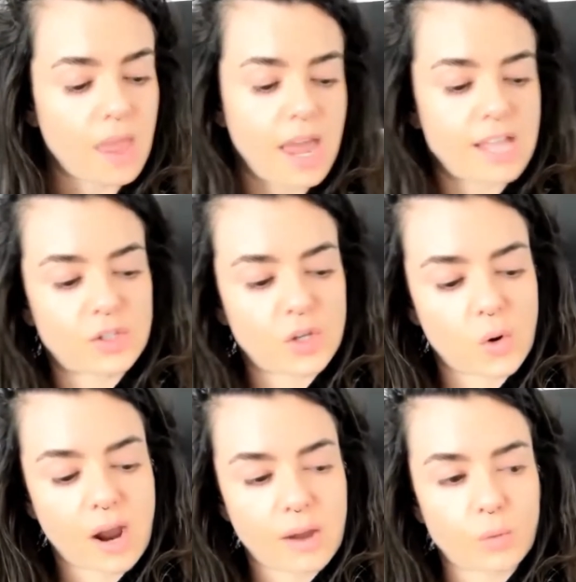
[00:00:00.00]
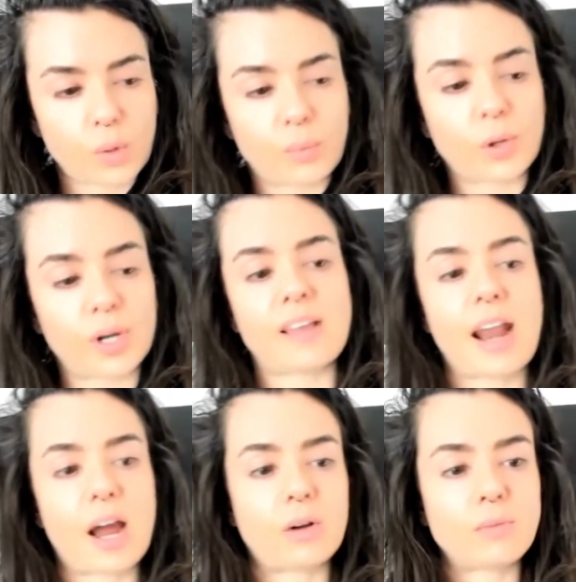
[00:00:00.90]
And so I want to point that
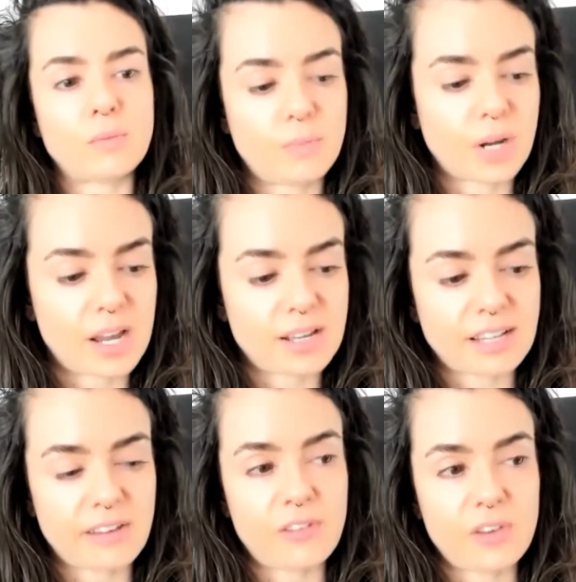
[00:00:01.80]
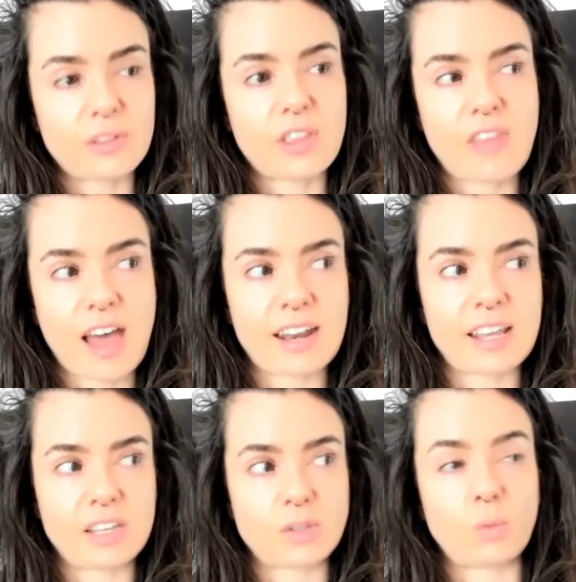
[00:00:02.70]
out because I feel that that
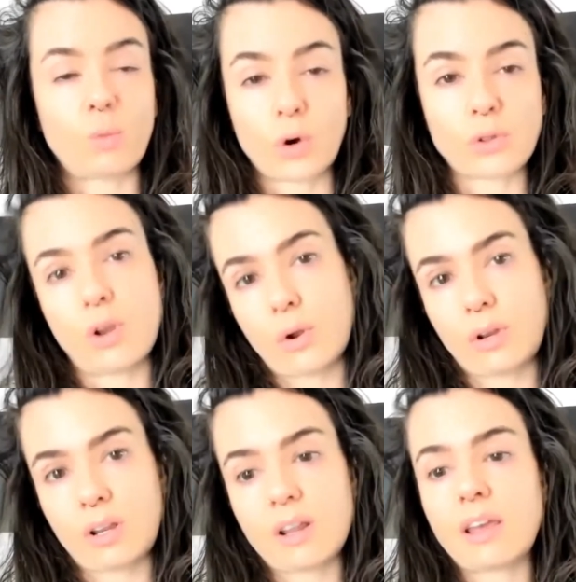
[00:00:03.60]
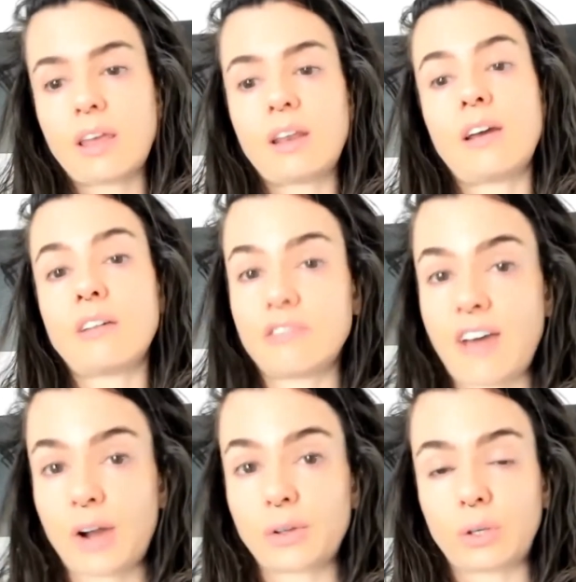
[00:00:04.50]
is worth noting and of
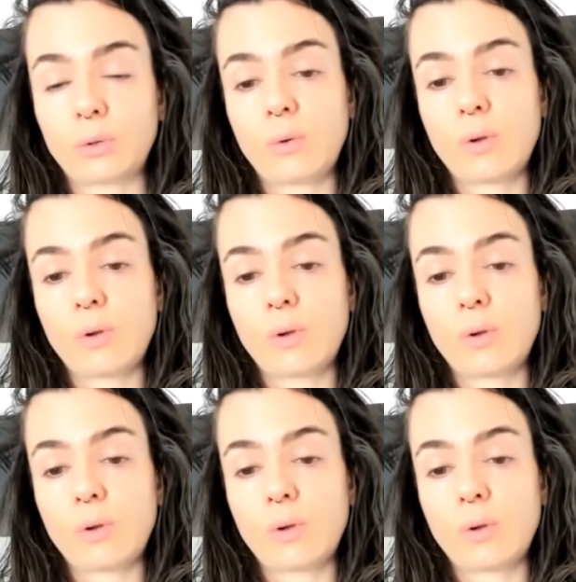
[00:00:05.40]
value.